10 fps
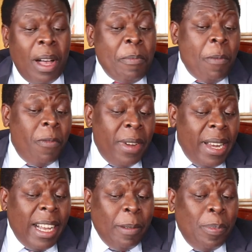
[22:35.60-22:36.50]
So I'm, I'm,
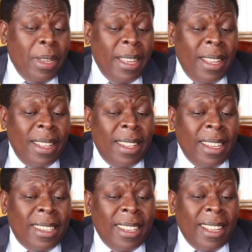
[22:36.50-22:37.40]
very happy
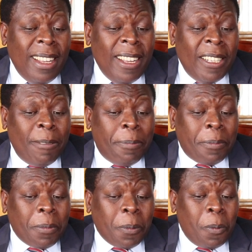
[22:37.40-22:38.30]
that
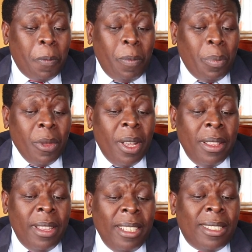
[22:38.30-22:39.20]

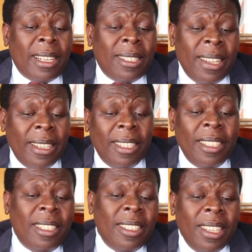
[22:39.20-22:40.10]
these
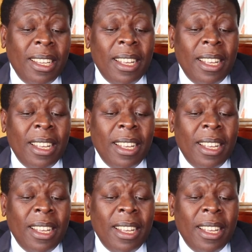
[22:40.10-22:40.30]
successes,